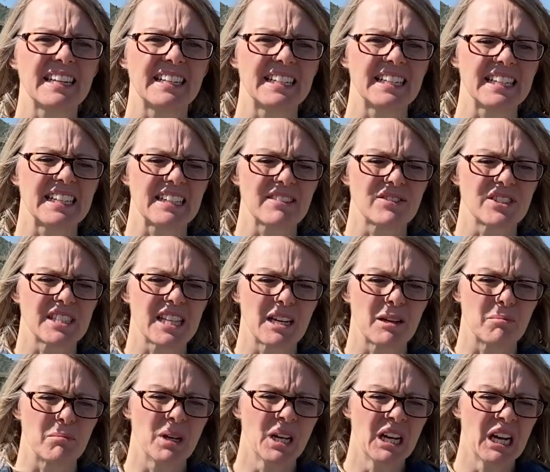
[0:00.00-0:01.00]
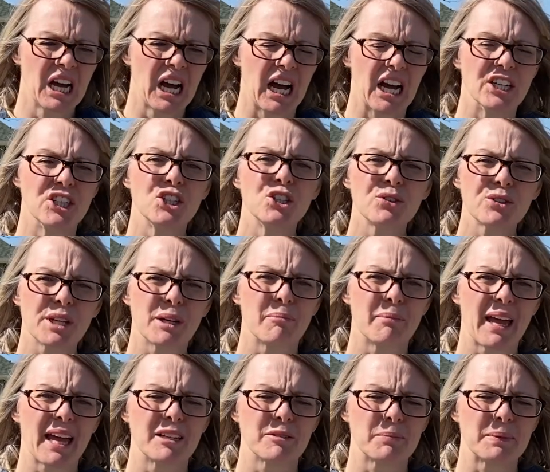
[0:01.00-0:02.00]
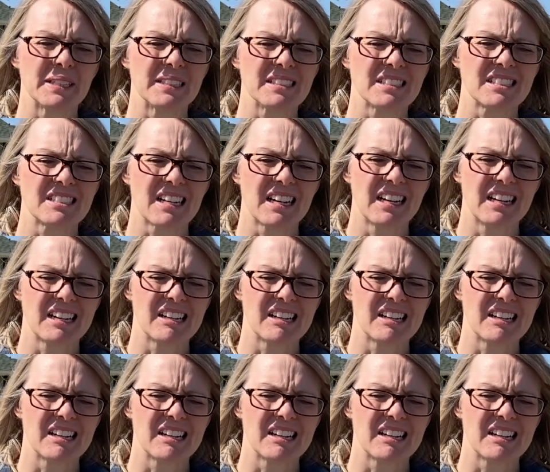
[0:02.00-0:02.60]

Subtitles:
and he gives them a new commandment,